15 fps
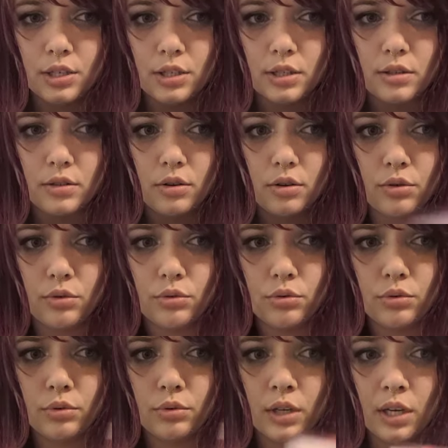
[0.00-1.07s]
just
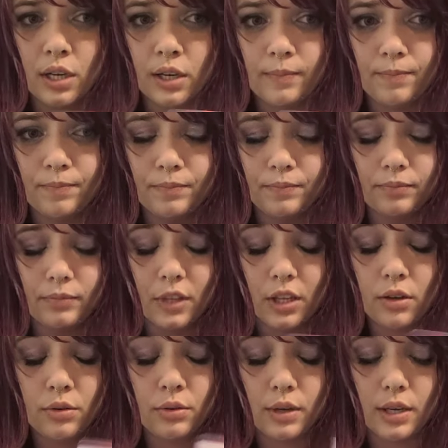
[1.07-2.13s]
new
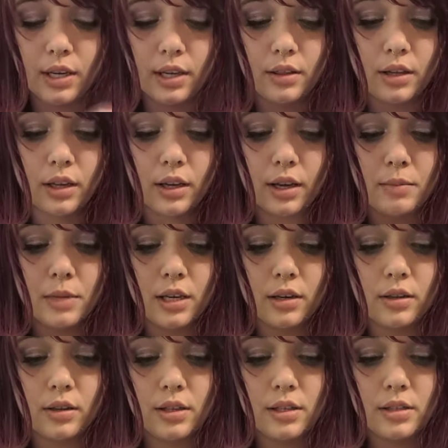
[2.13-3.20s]
new anything. I
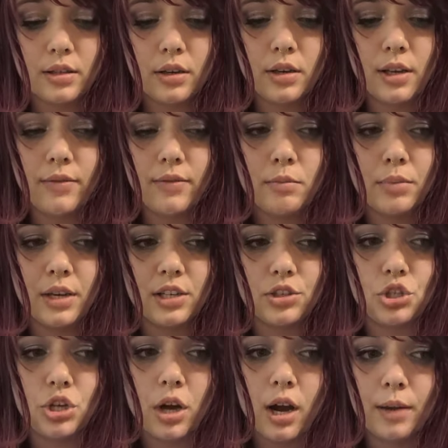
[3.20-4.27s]
mean, this could even be a
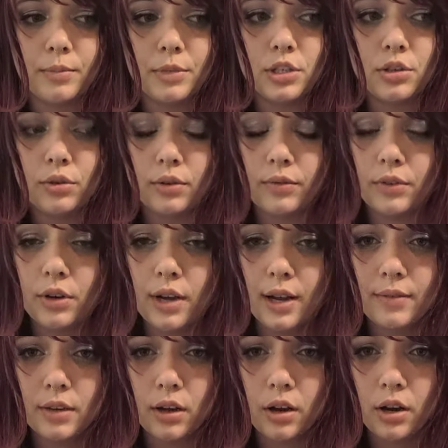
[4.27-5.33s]
job too. If you're
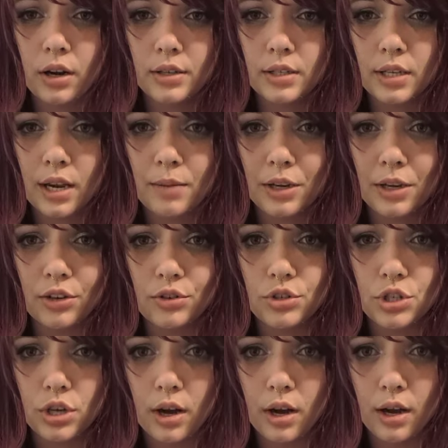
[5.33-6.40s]
having a hard time at your
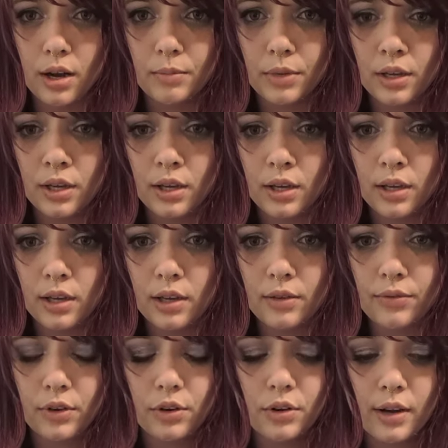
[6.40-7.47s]
job,
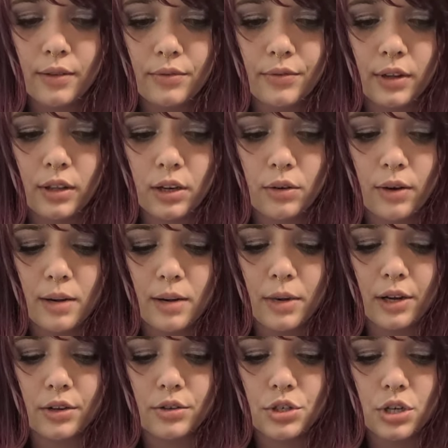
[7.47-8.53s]
if you're not feeling great
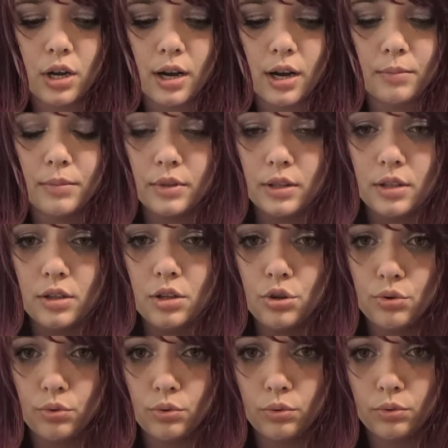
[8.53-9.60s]
about your job,
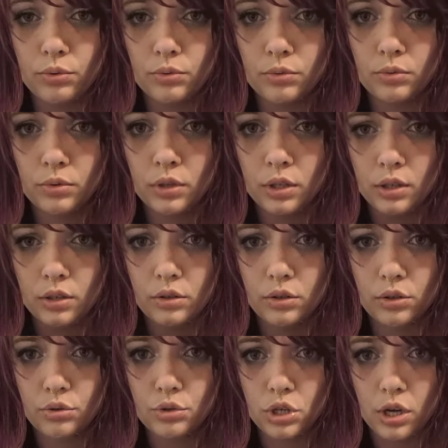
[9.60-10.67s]
new,
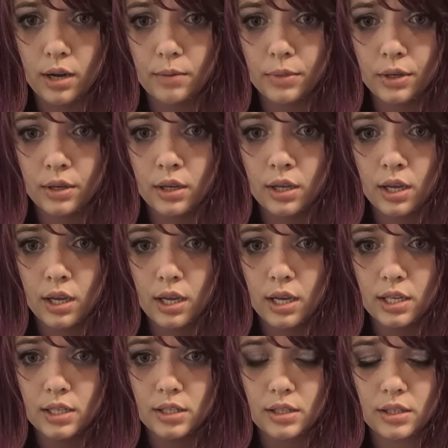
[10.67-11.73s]
new job.
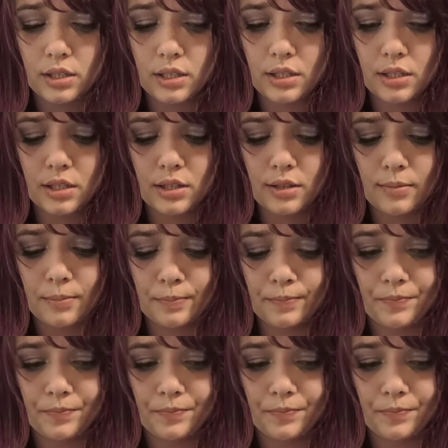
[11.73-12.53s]
It's it's